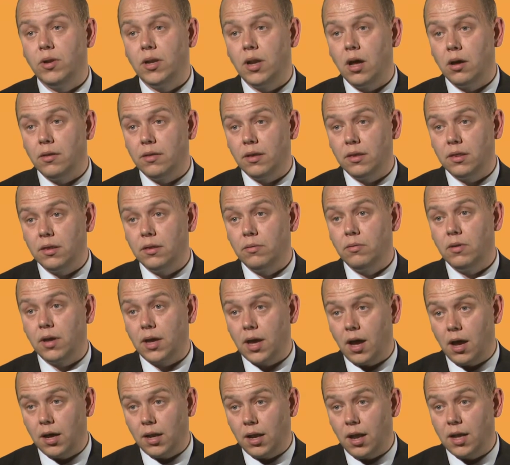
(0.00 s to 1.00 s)
we know that the
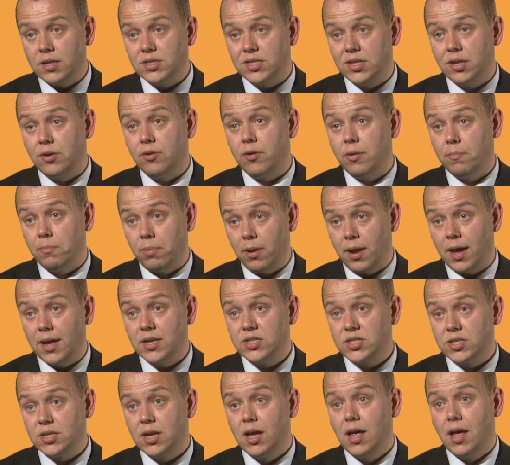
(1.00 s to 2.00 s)
guidelines that are in
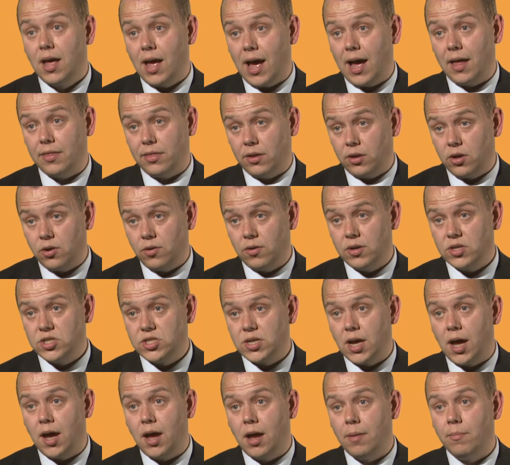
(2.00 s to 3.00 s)
place at the current
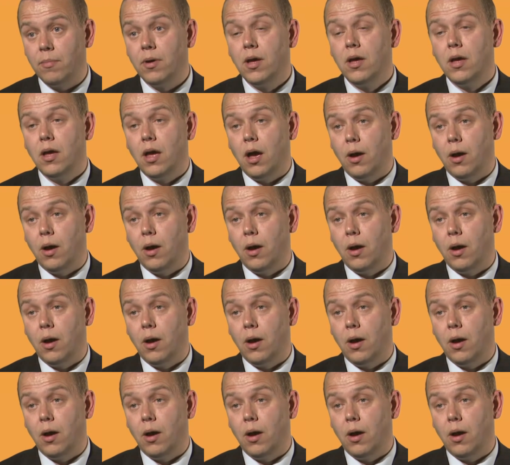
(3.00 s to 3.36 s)
time,